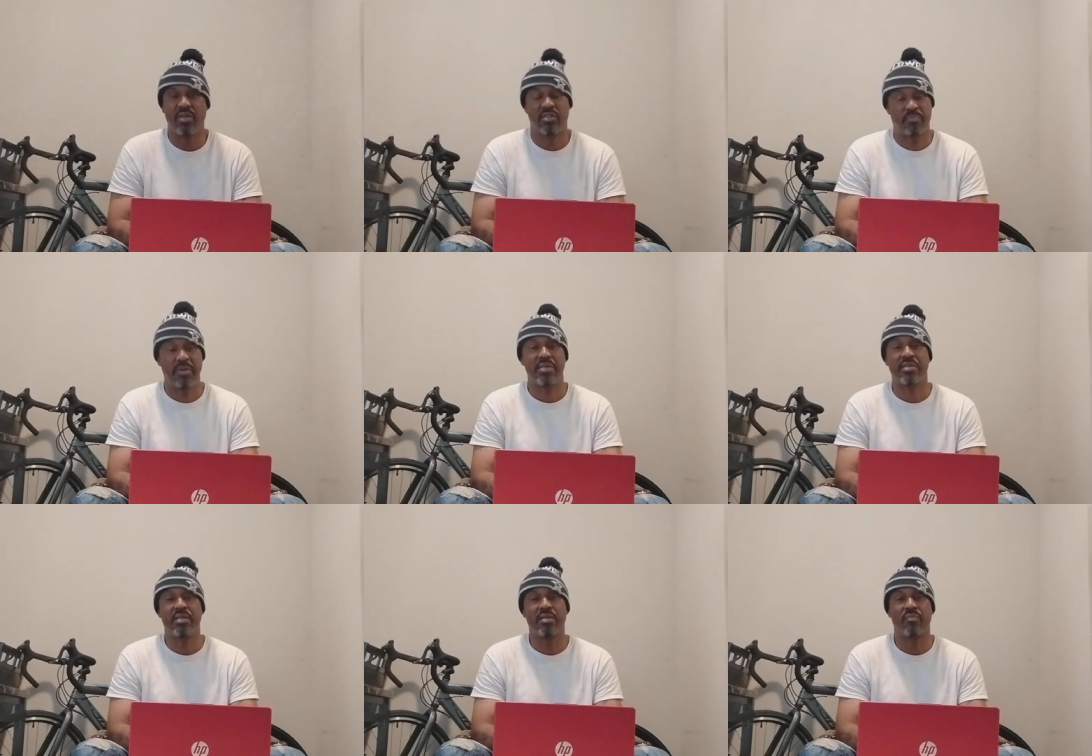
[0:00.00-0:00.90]

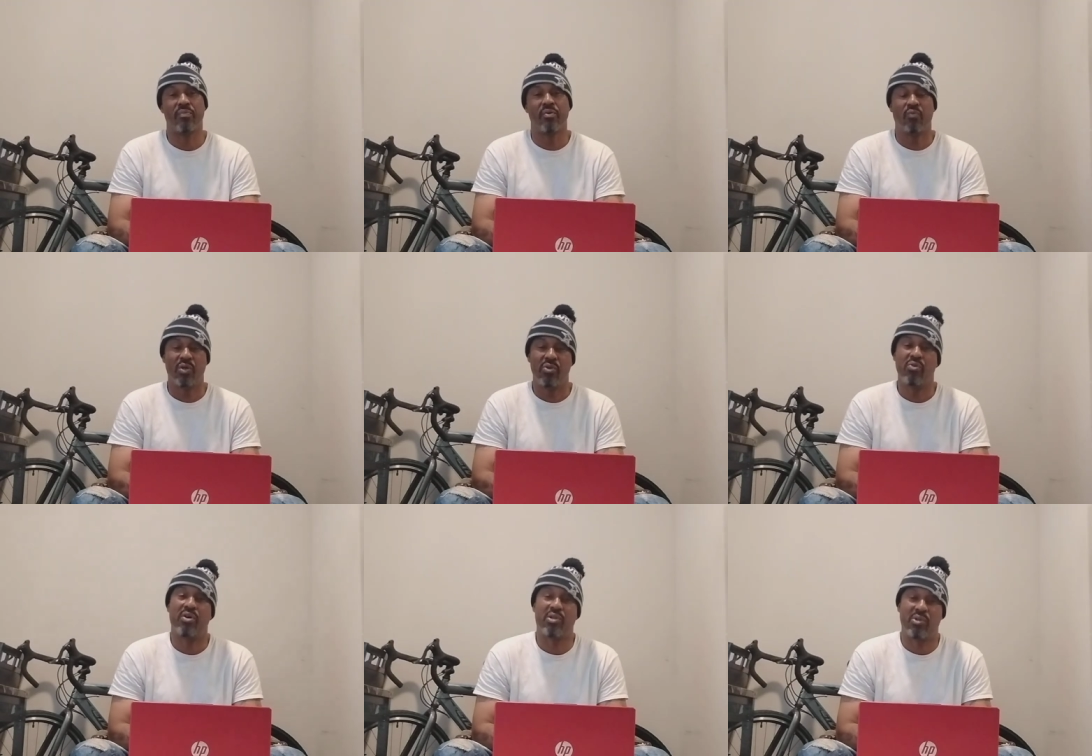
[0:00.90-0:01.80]
especially when
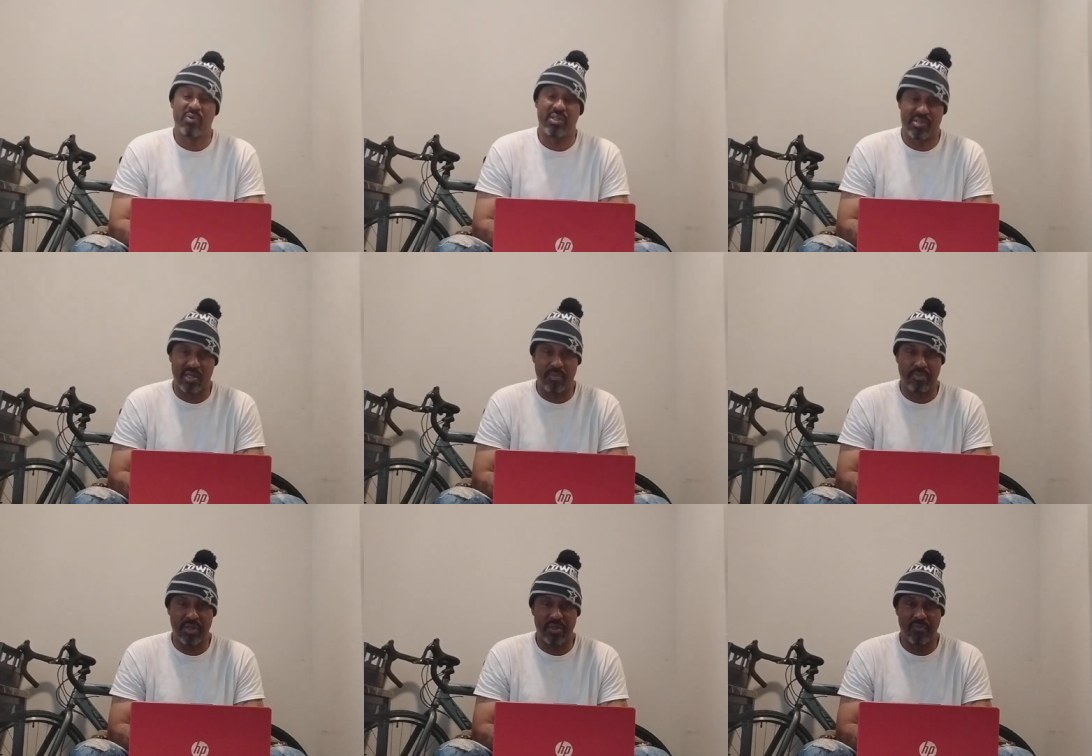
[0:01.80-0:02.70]
you are doing
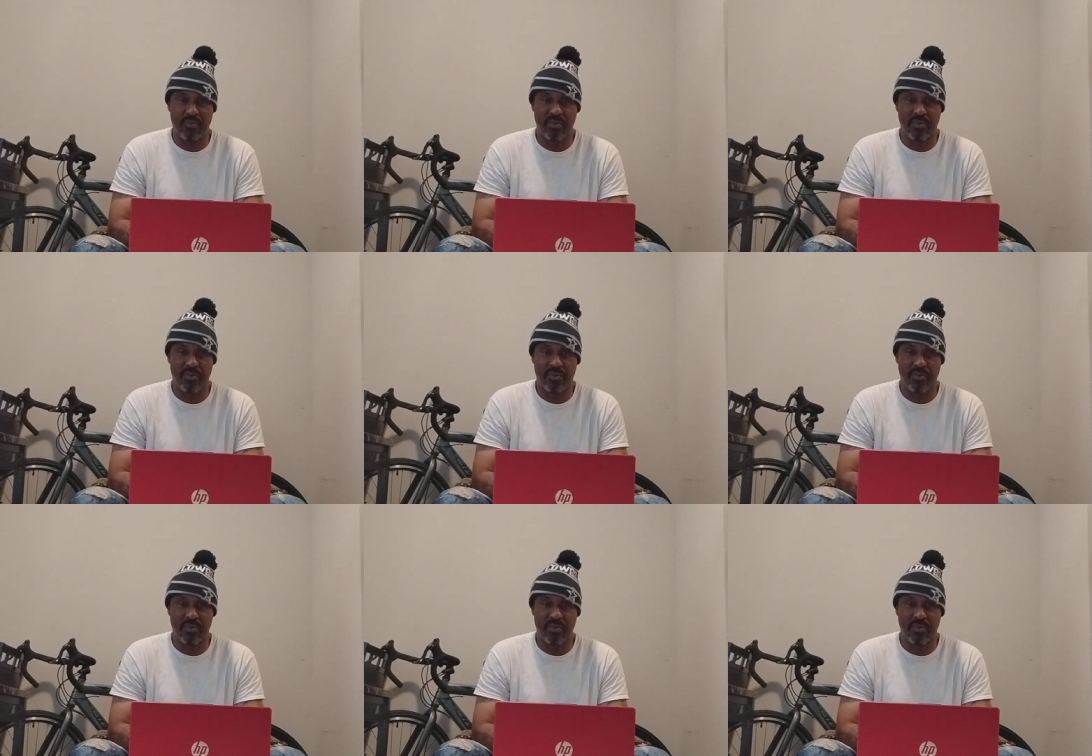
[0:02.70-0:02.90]
something